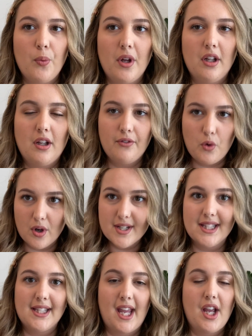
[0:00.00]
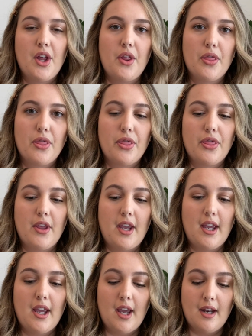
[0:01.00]
will, of course, link
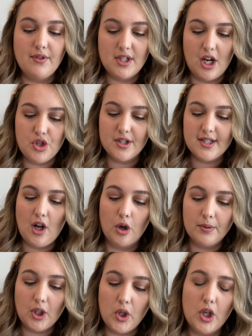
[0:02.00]
the invitations down below.